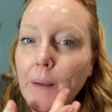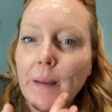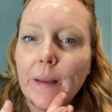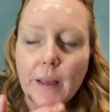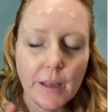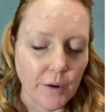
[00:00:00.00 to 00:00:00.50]

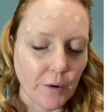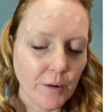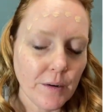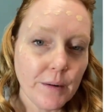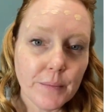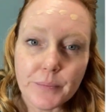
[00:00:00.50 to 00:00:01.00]

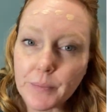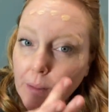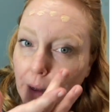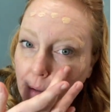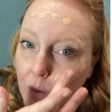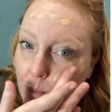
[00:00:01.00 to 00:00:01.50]
here
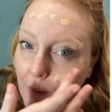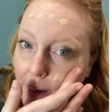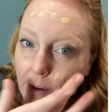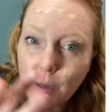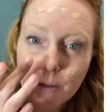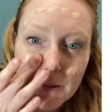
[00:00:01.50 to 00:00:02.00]
that you might
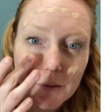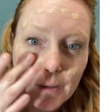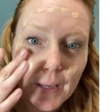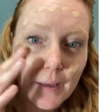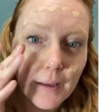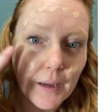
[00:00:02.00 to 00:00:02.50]
also
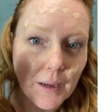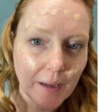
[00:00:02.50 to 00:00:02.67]
like.